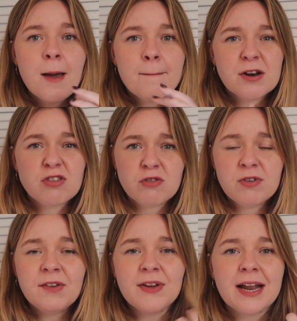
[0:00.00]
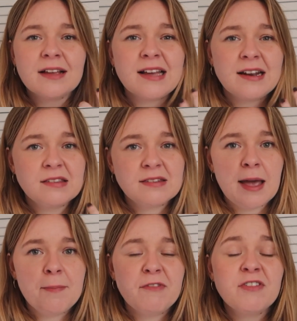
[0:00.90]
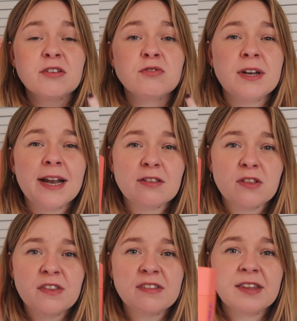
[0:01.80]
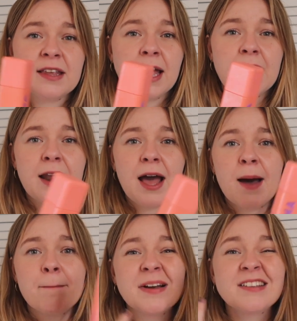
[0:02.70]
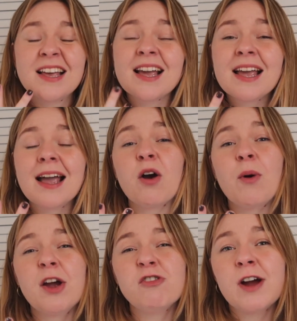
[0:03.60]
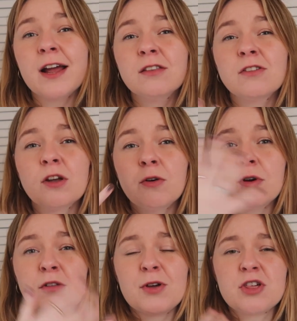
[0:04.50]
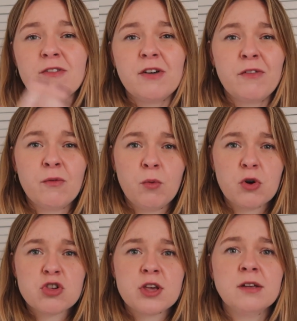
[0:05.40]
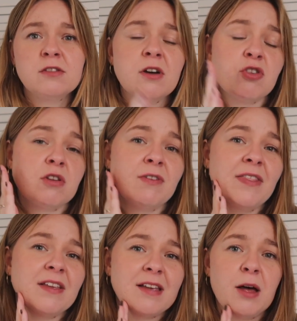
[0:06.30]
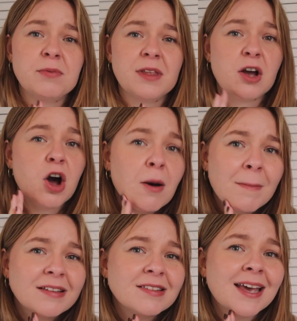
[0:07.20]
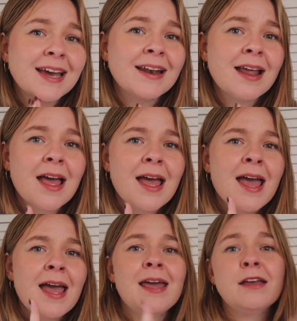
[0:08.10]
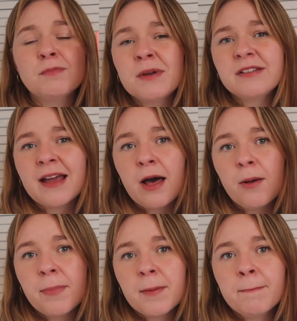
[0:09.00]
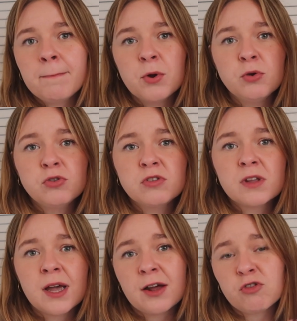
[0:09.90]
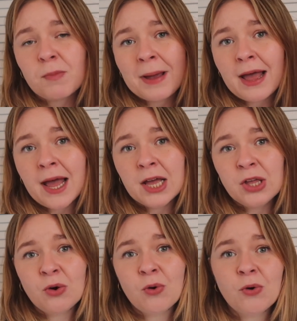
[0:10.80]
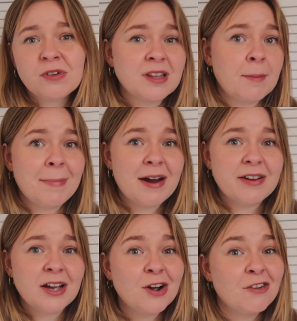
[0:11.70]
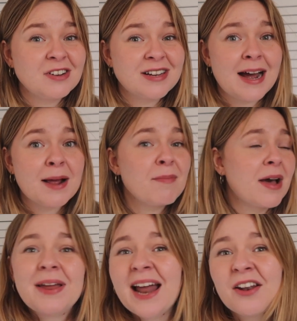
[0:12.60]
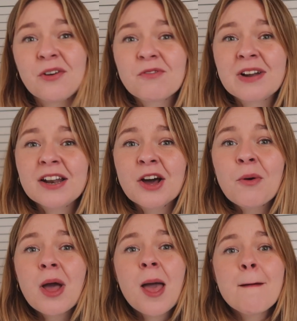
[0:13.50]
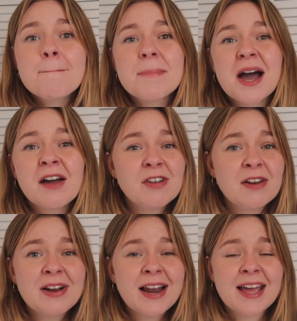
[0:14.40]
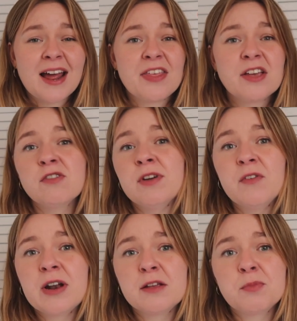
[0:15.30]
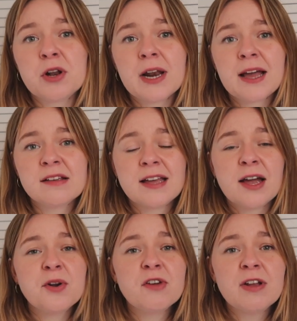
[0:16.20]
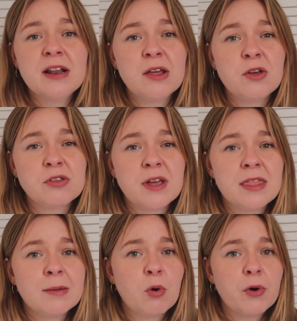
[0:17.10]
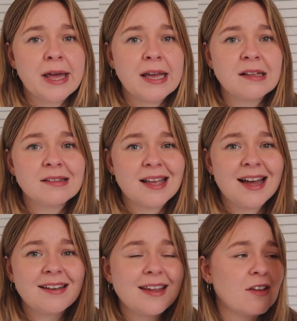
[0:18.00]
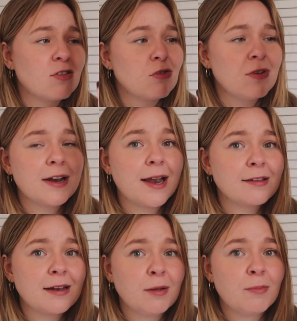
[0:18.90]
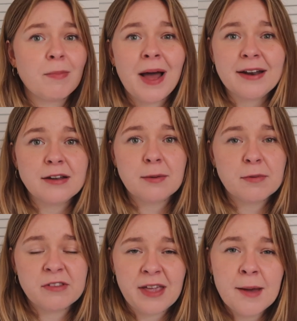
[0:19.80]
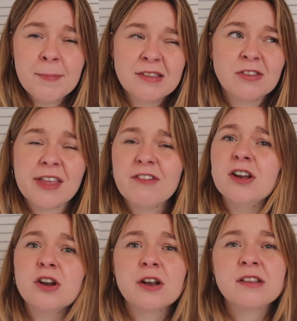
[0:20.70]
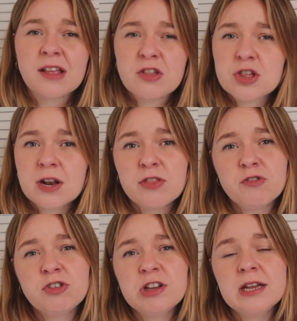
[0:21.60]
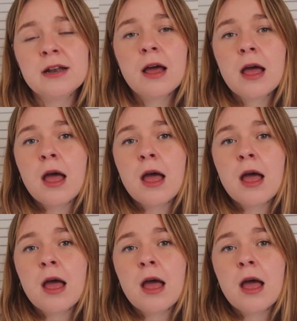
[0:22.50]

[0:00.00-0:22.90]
but it's just really nice added step. It feels really nice on the skin. My skin can get quite red, so especially after I've washed it, so I just find this helps like calm my skin. It is meant to help boost and repair your skin barrier over time. I mean, I don't really know, but I really like it. I think it's a really nice product. Like I said, I only really use it in the mornings, and yeah, it's just really nice little added step. It's definitely not an essential in the routine,